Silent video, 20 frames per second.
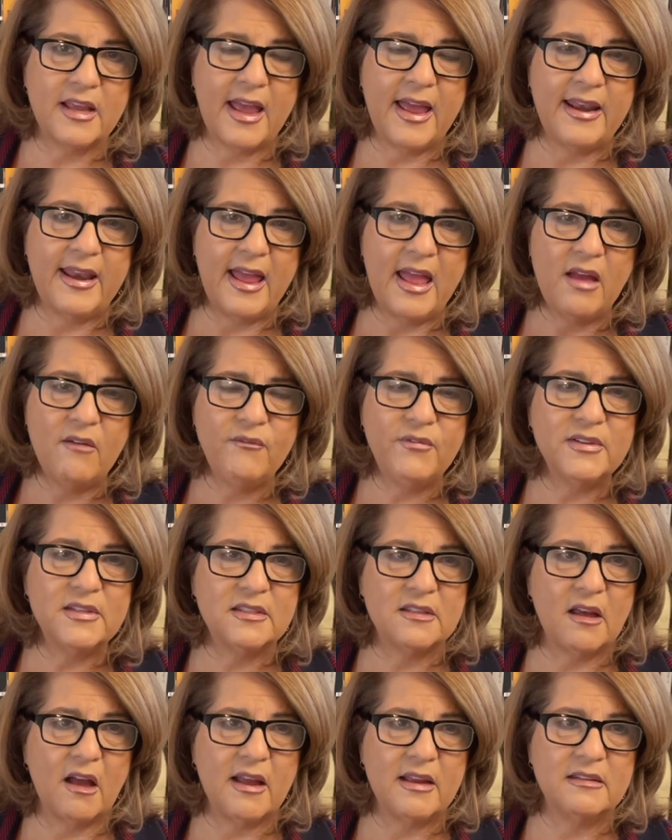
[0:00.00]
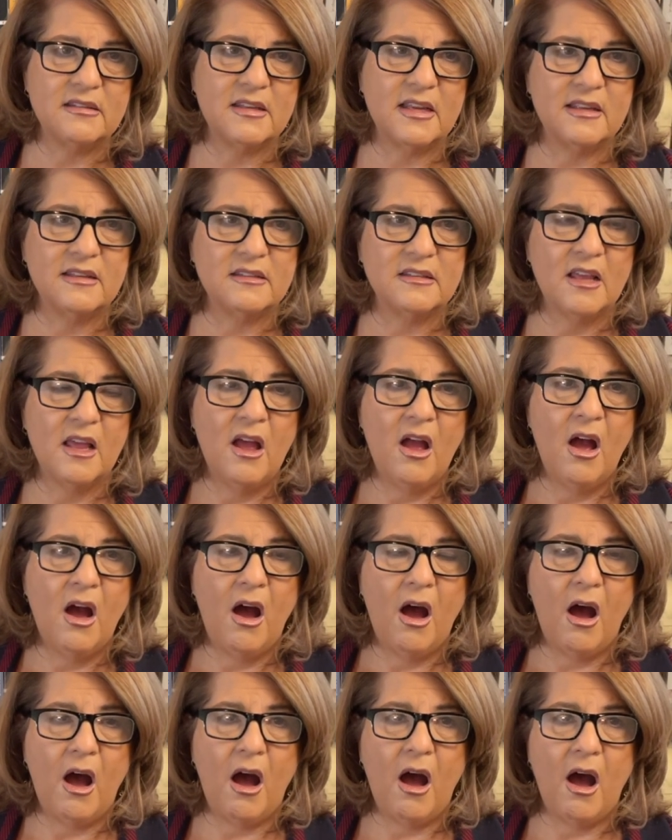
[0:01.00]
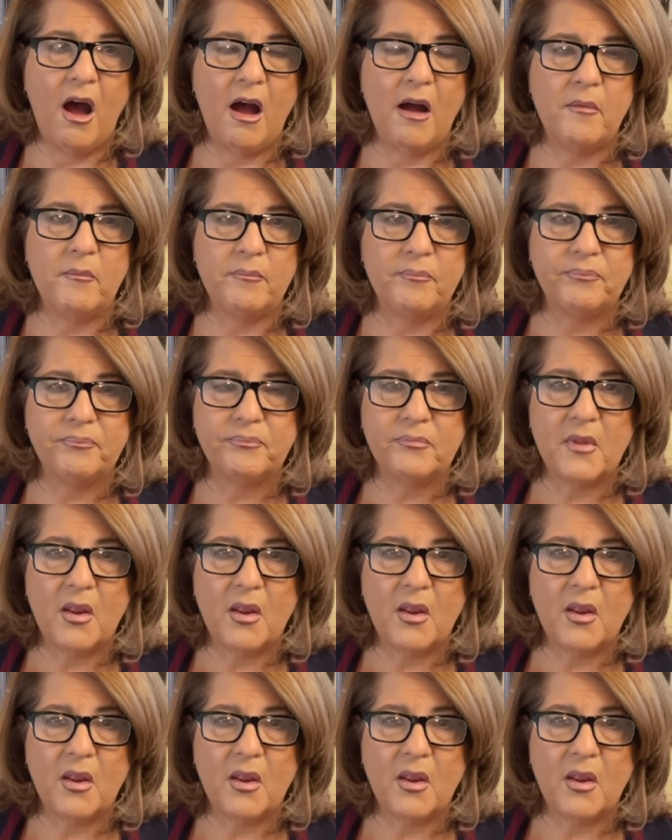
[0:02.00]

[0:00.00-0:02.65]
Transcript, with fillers: and emphasizes um,